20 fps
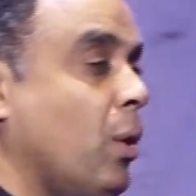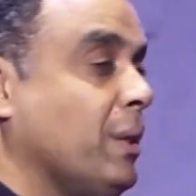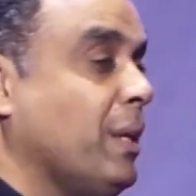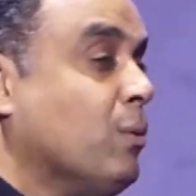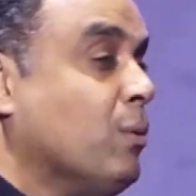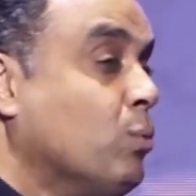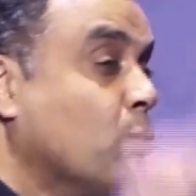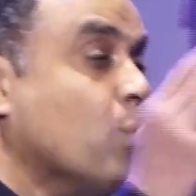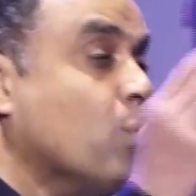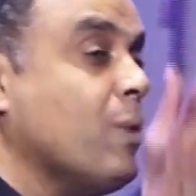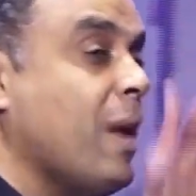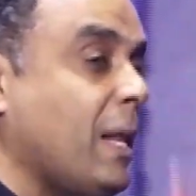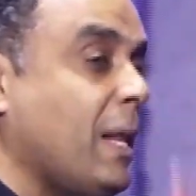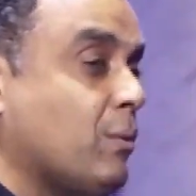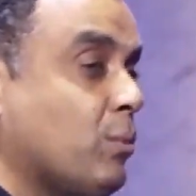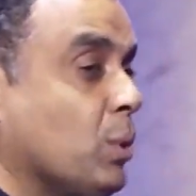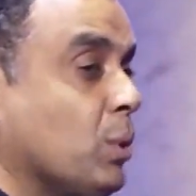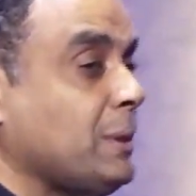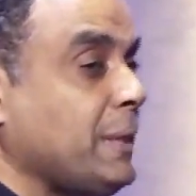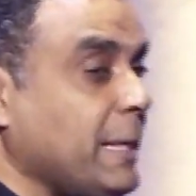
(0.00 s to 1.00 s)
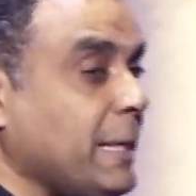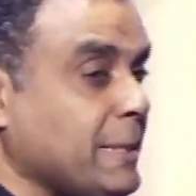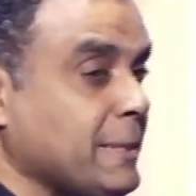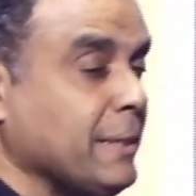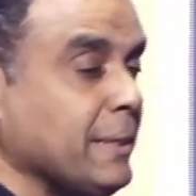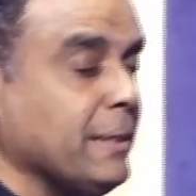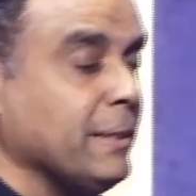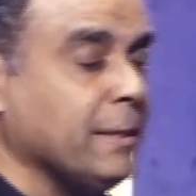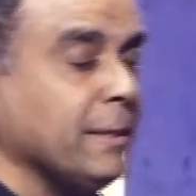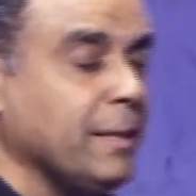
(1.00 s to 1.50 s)
the rural
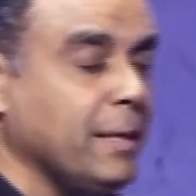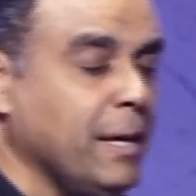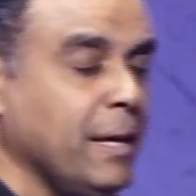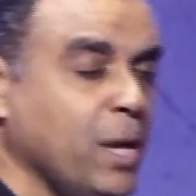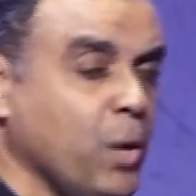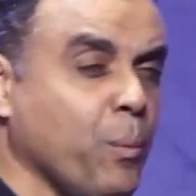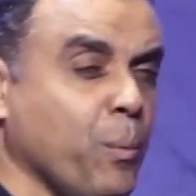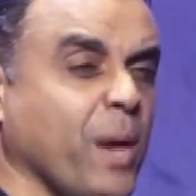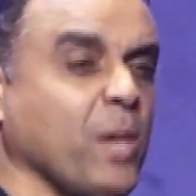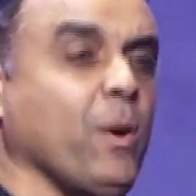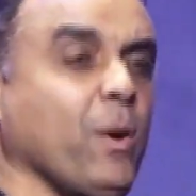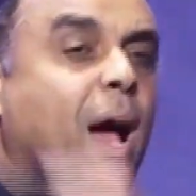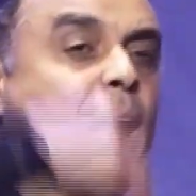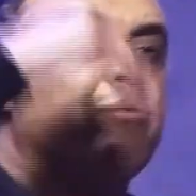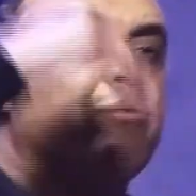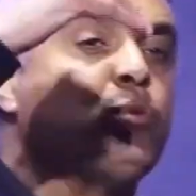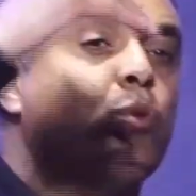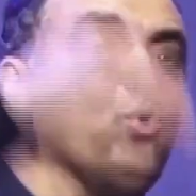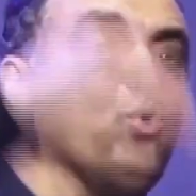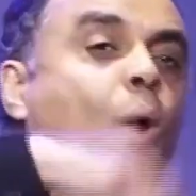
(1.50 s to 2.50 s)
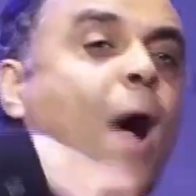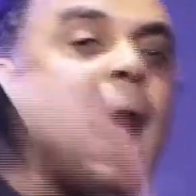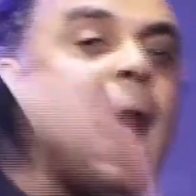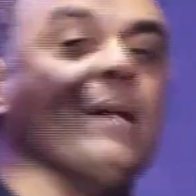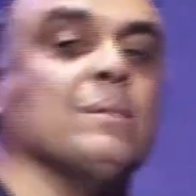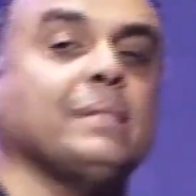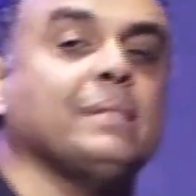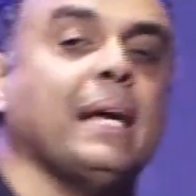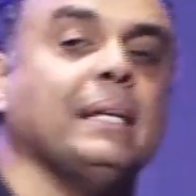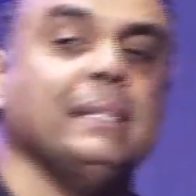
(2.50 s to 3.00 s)
rotation, where you have to go
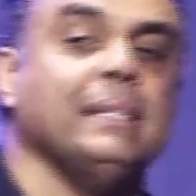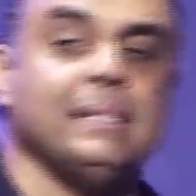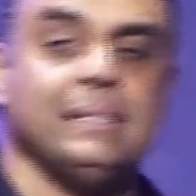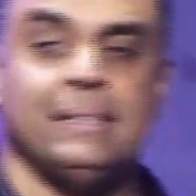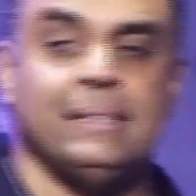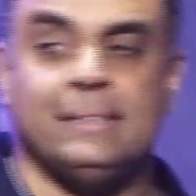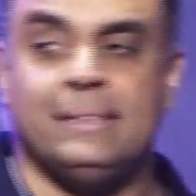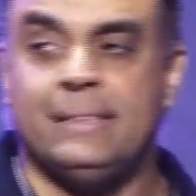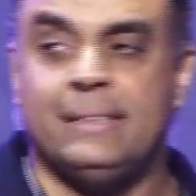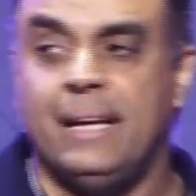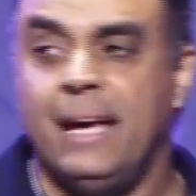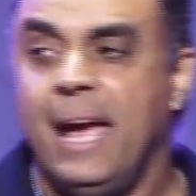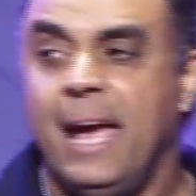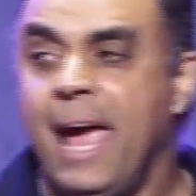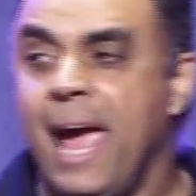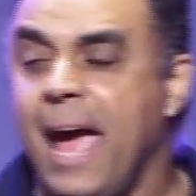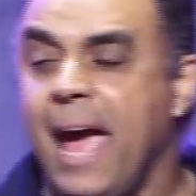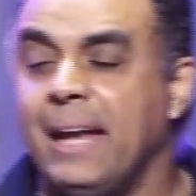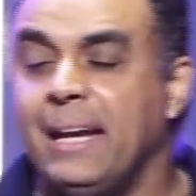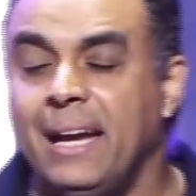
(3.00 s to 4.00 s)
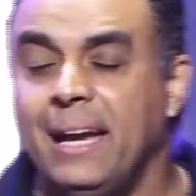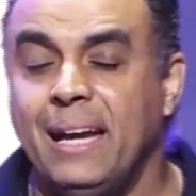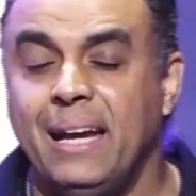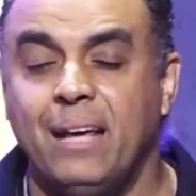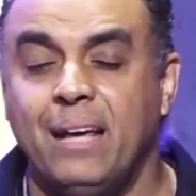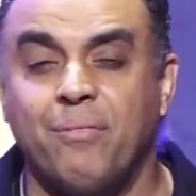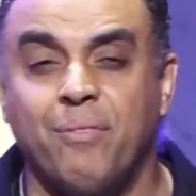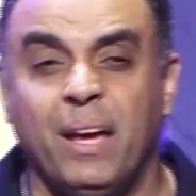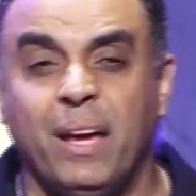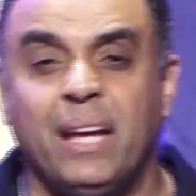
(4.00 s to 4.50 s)
outside the city and
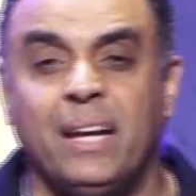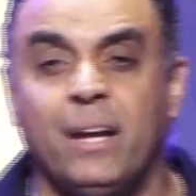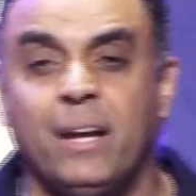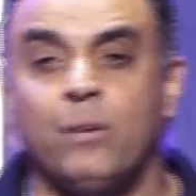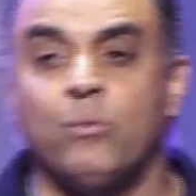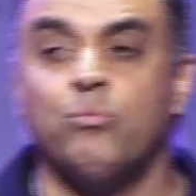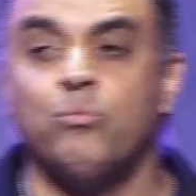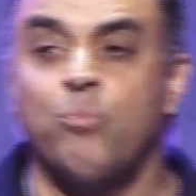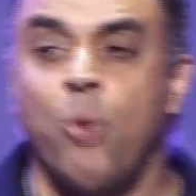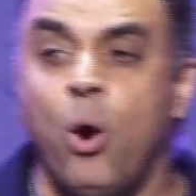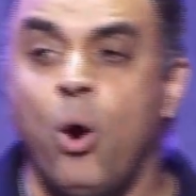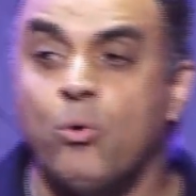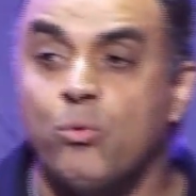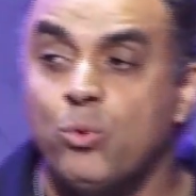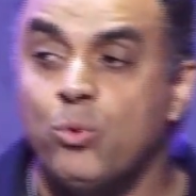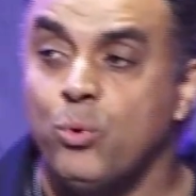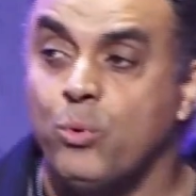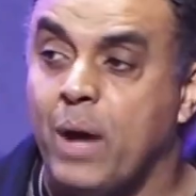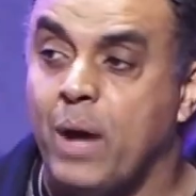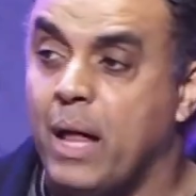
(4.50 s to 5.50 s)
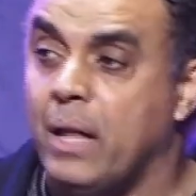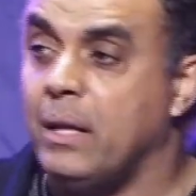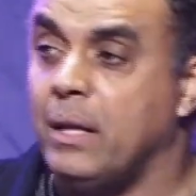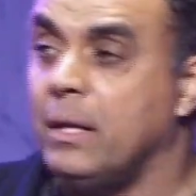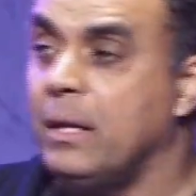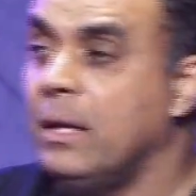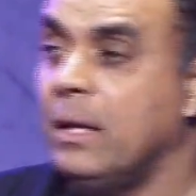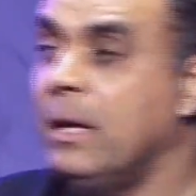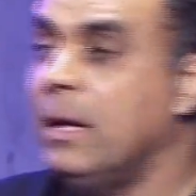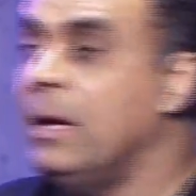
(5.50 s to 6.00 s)
live in a more rural
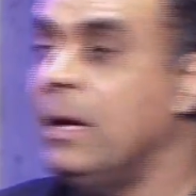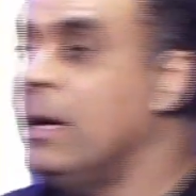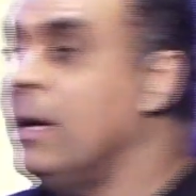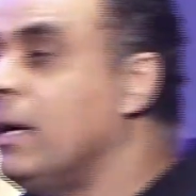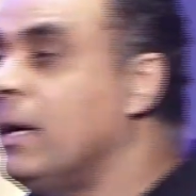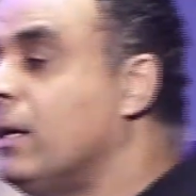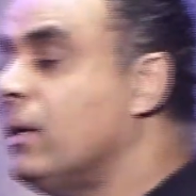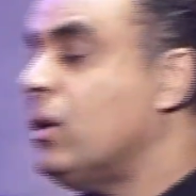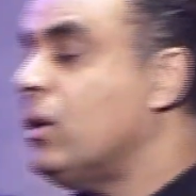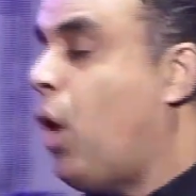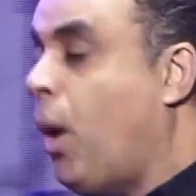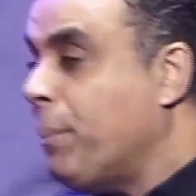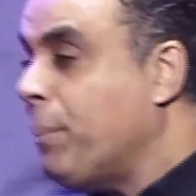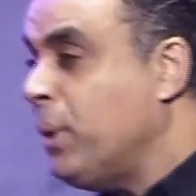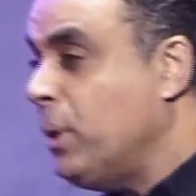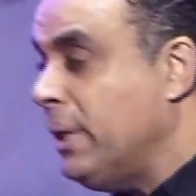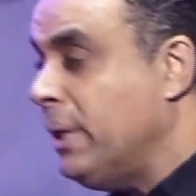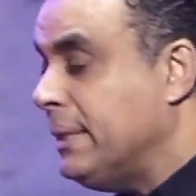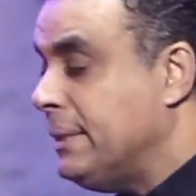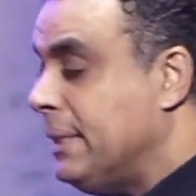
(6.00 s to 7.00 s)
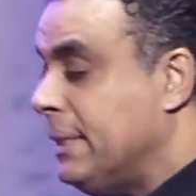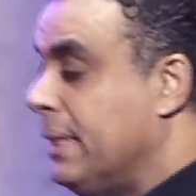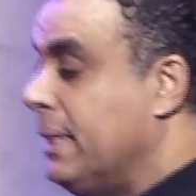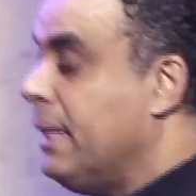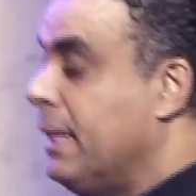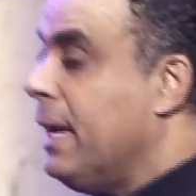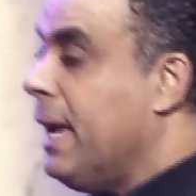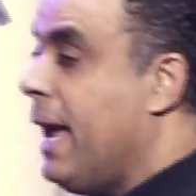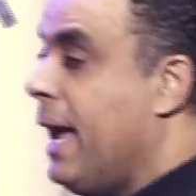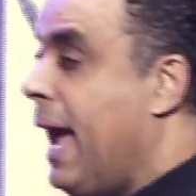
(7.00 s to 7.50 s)
community
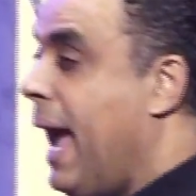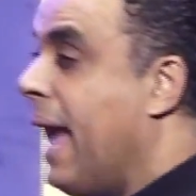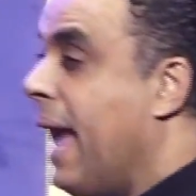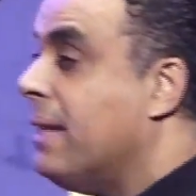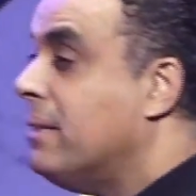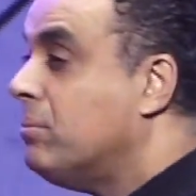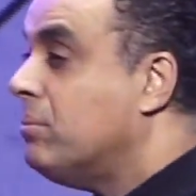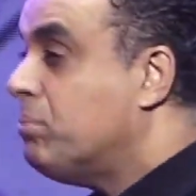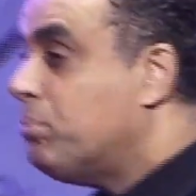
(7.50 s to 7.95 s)
and